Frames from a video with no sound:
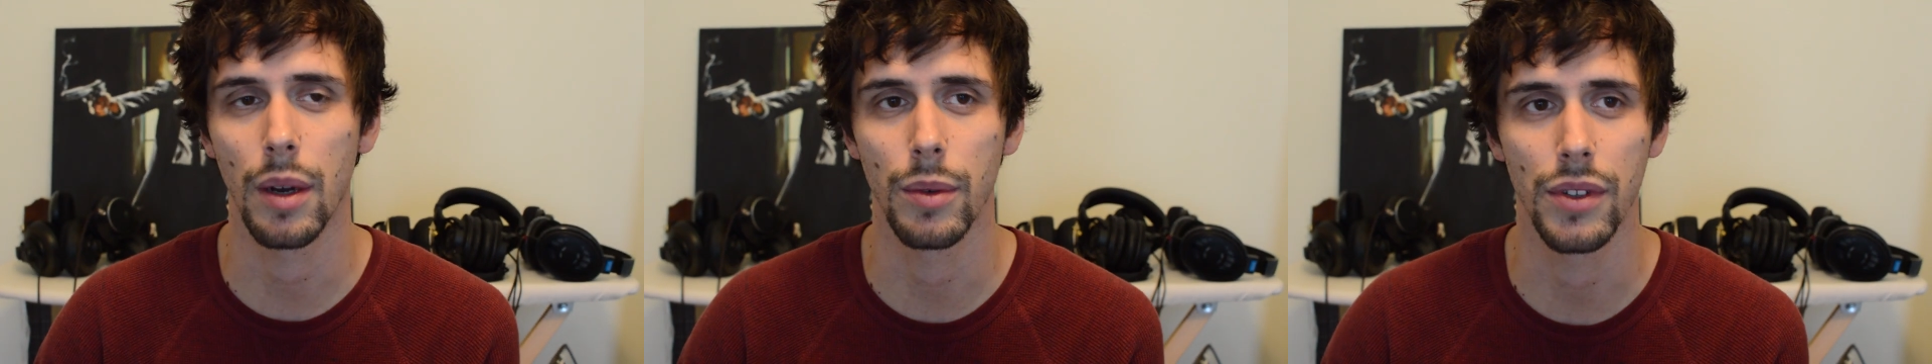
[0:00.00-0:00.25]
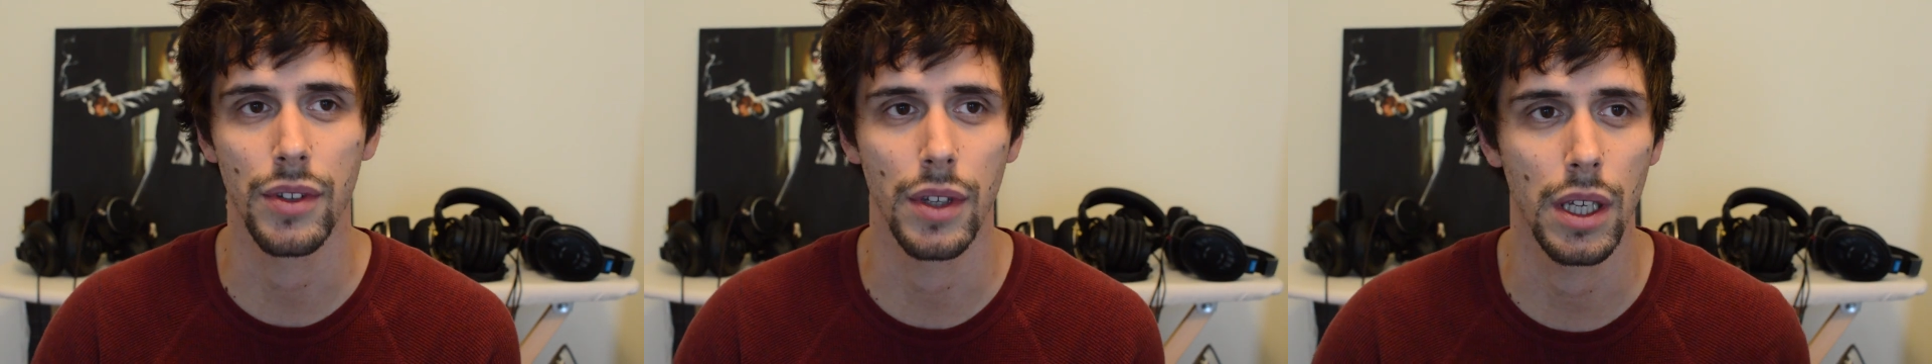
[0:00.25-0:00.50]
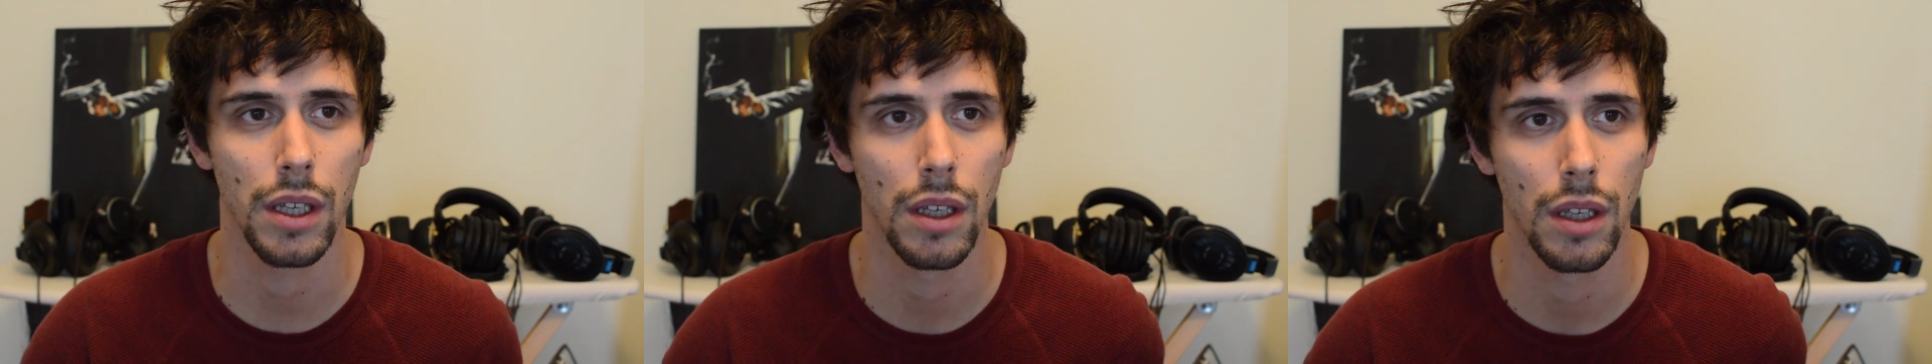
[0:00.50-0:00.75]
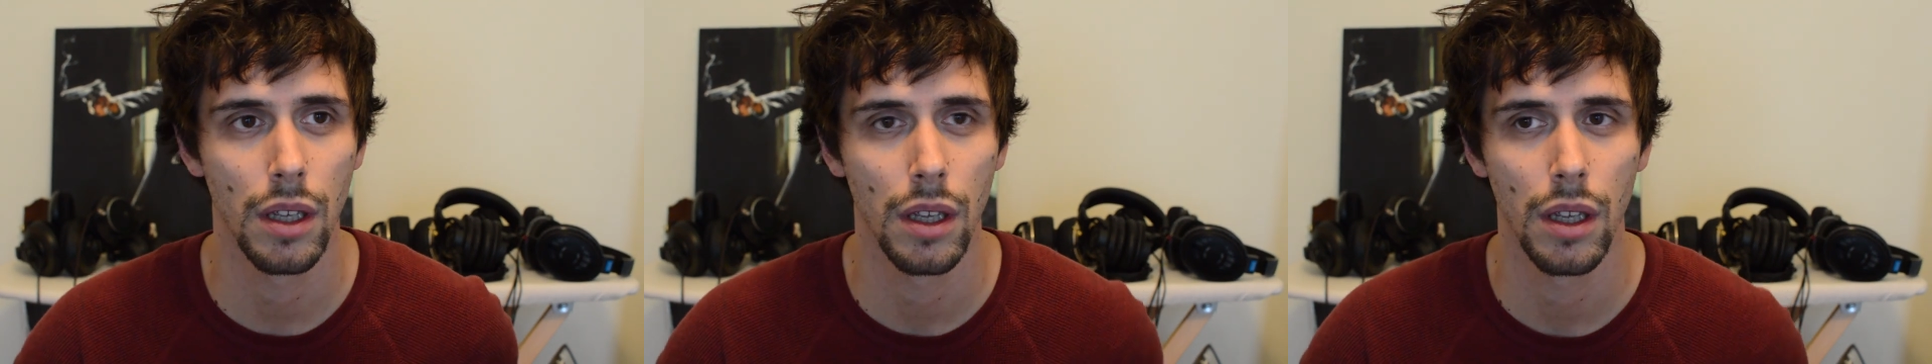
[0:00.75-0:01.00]
I would say
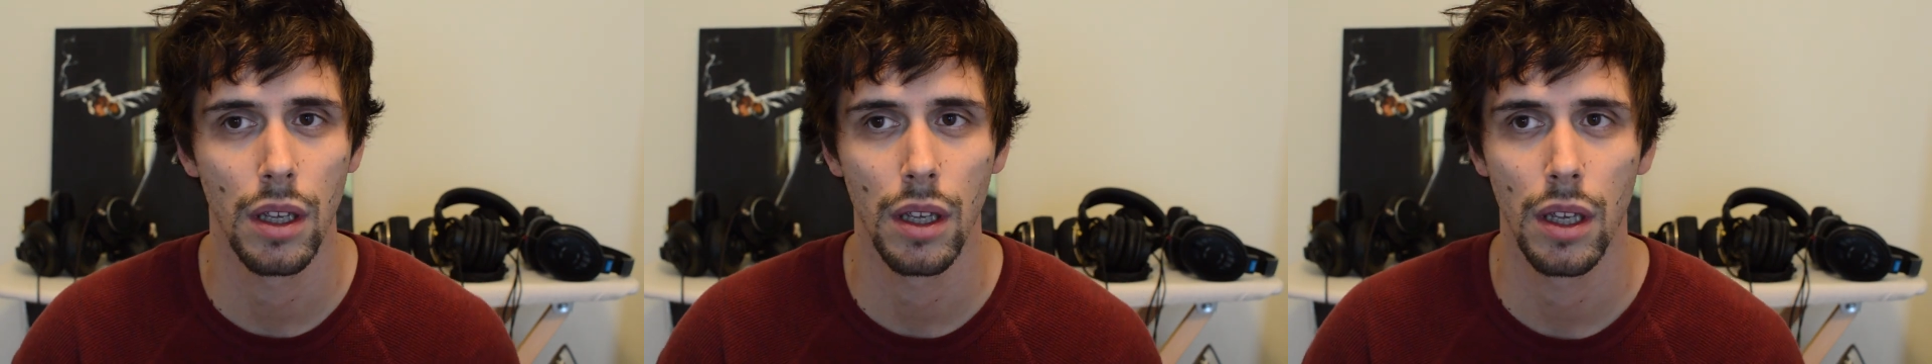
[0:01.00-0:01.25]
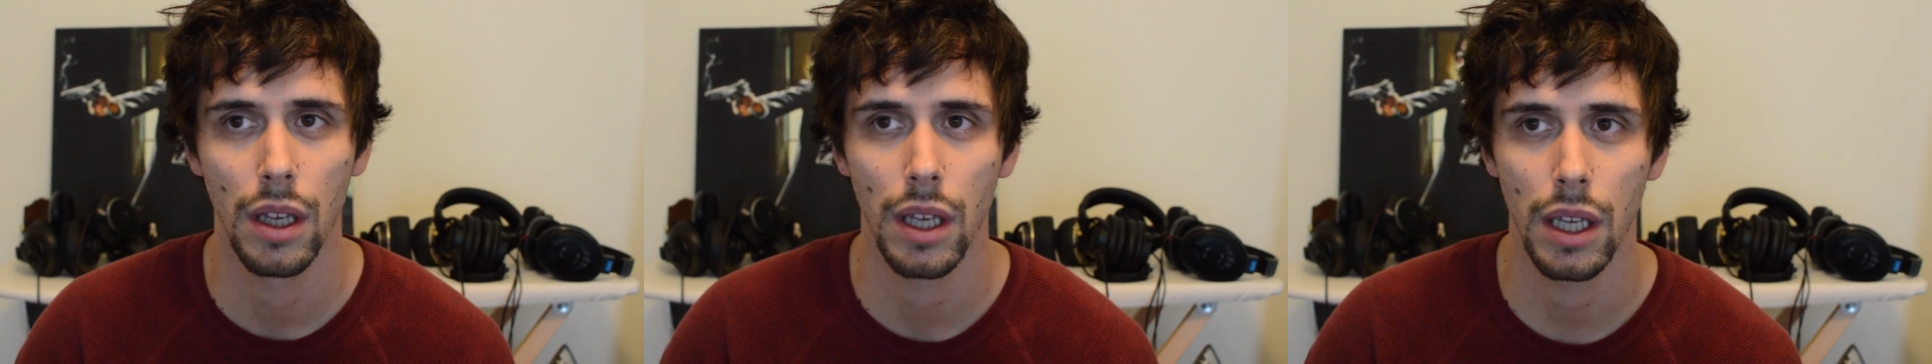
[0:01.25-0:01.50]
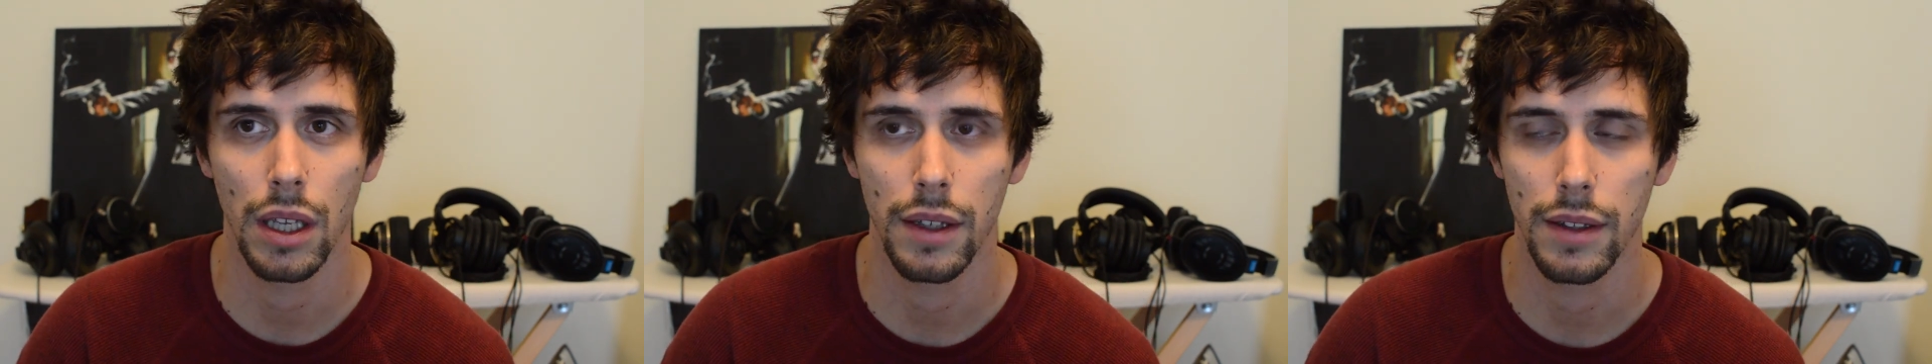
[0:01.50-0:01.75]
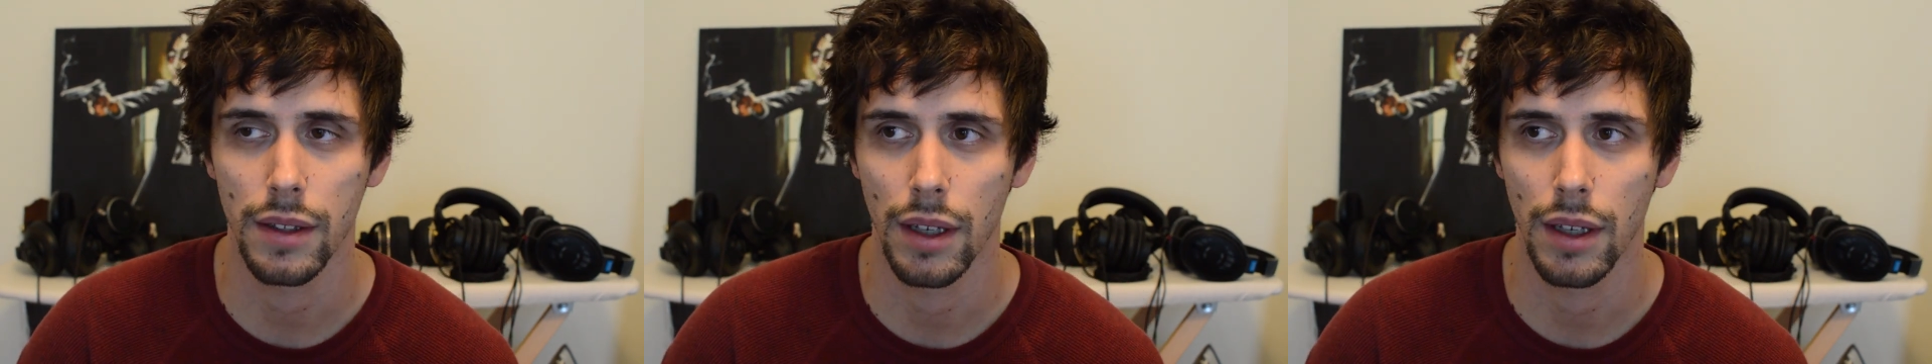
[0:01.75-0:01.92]
it.